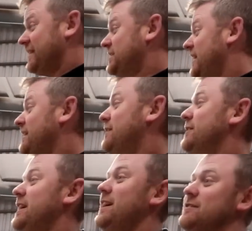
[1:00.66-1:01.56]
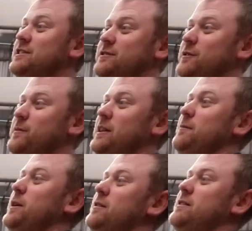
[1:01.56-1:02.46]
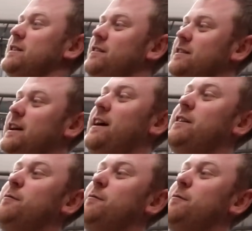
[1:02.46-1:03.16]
Like the Jag over there is we're building. The guy had